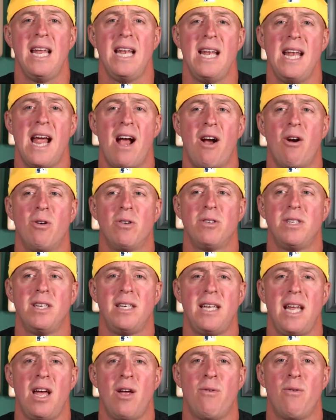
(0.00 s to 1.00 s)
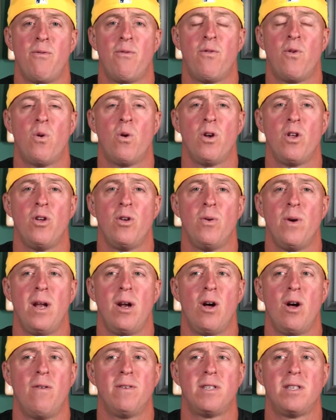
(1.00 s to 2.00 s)
it narrows it down for you,
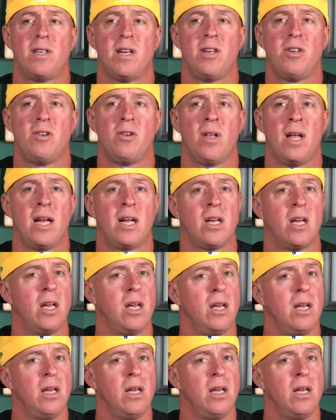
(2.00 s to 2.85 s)
and all of a sudden you're like,